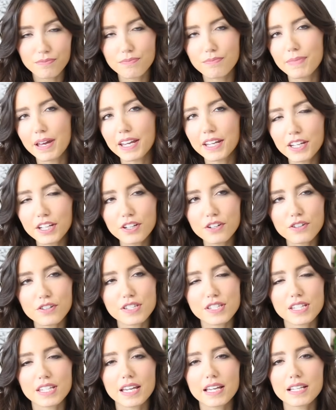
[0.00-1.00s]
making your
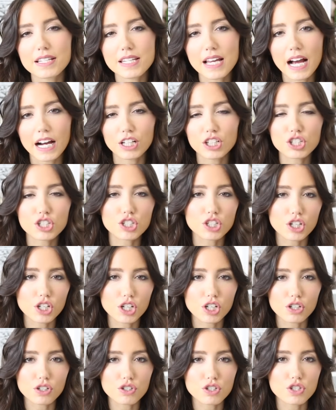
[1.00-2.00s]
skin
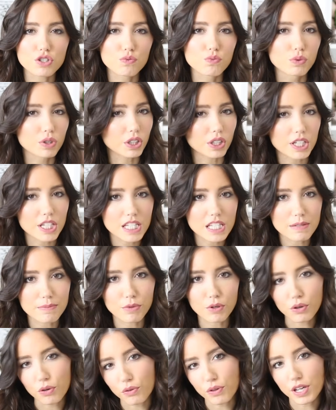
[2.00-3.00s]
texture just really
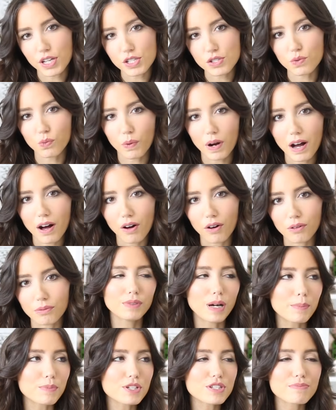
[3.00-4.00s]
smooth as well.
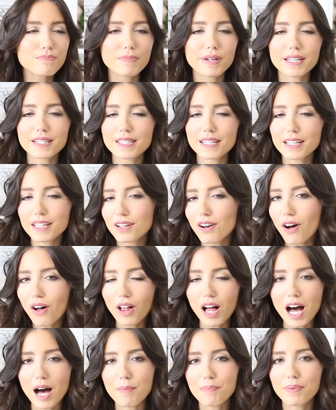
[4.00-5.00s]
I'm just mixing it all
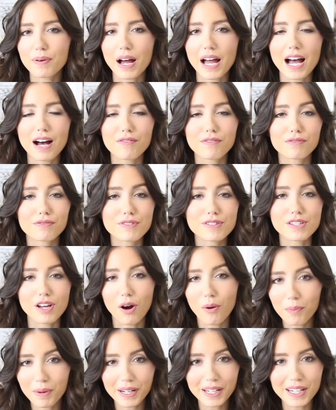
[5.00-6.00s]
up. I have
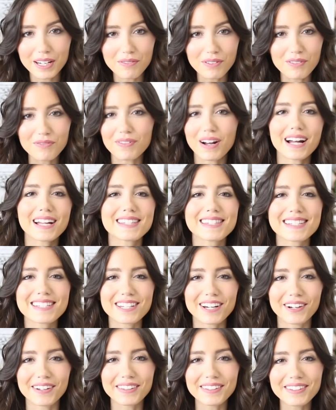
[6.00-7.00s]
so many different finds to
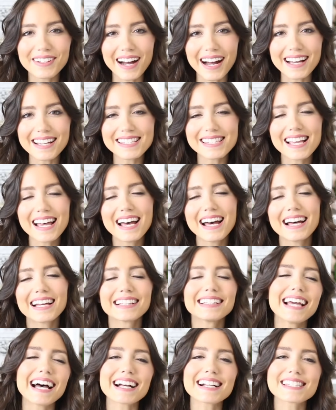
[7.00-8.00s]
share with you guys.
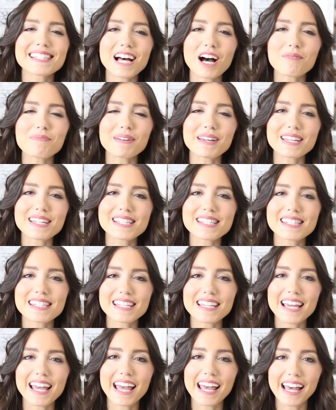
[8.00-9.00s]
Next up is
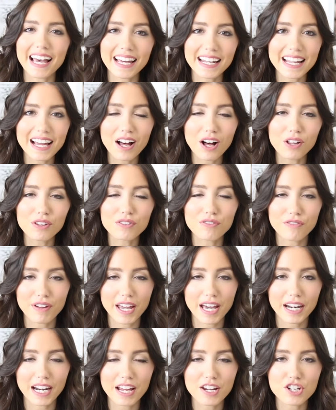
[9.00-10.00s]
the handheld
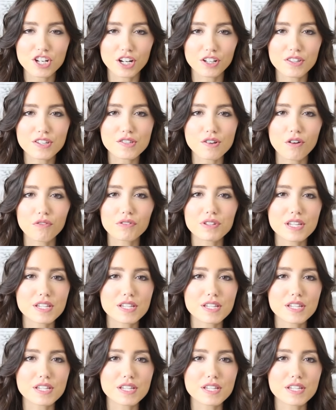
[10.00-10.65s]
fan. I shared this over